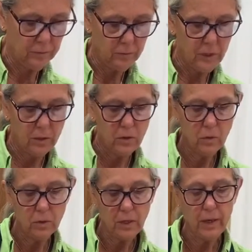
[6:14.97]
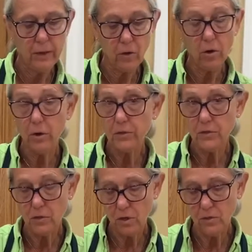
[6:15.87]
Now you can add all the
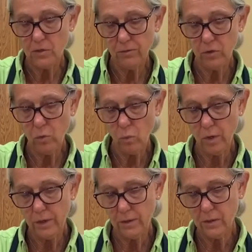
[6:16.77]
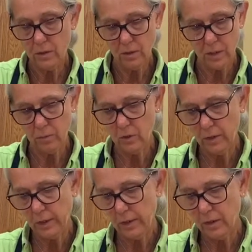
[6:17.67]
sauce if you want. I'm going to
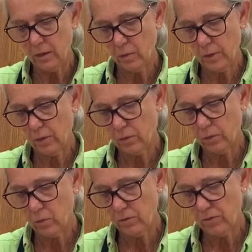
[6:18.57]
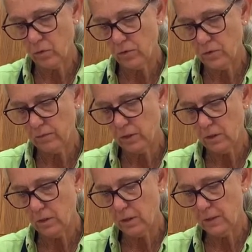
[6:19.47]
add about 3/4 of it
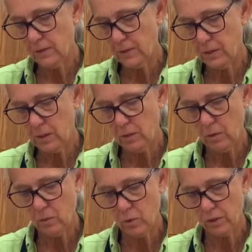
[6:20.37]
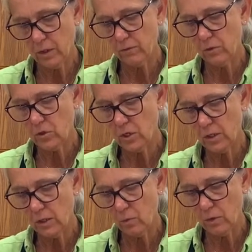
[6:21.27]
and see what coverage I
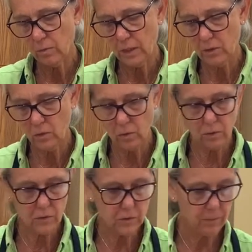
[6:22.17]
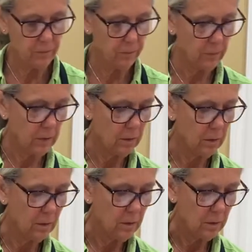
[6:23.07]
get with my noodles.
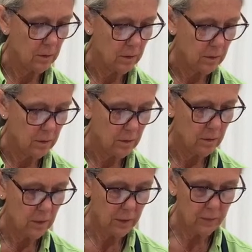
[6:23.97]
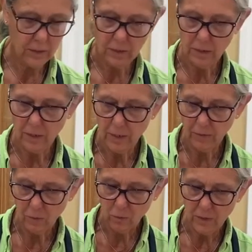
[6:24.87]
And then I'll add
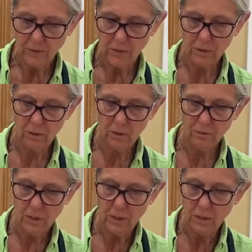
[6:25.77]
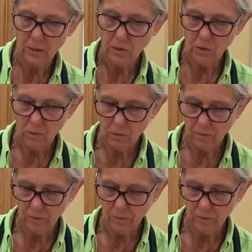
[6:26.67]
the rest if I need to.